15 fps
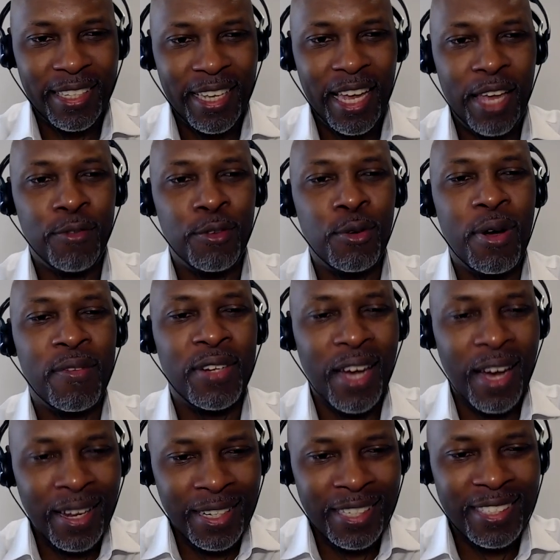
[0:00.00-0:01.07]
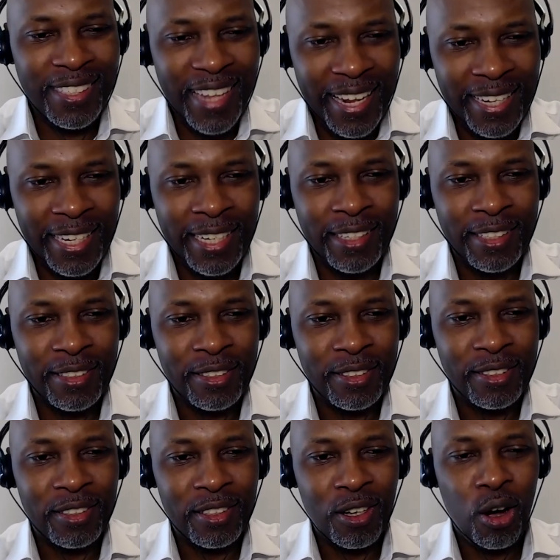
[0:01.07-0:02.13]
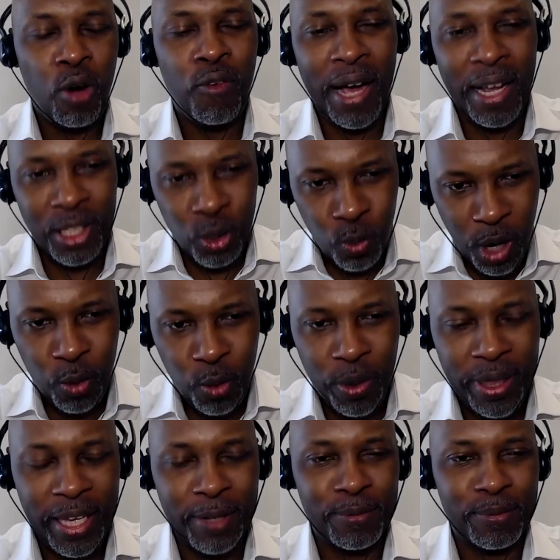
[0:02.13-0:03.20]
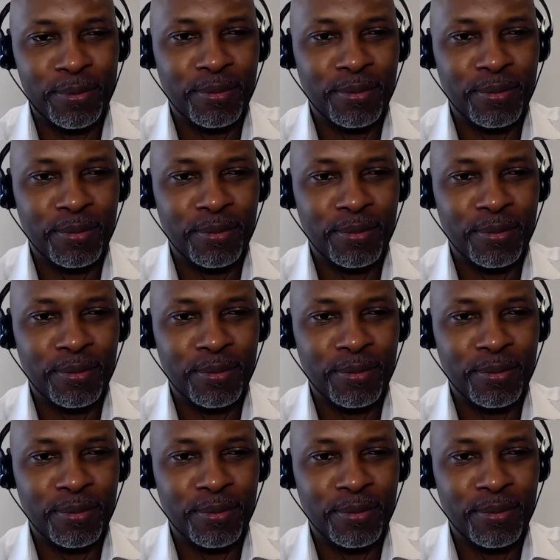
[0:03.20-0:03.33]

if you have an understanding of how to work with it.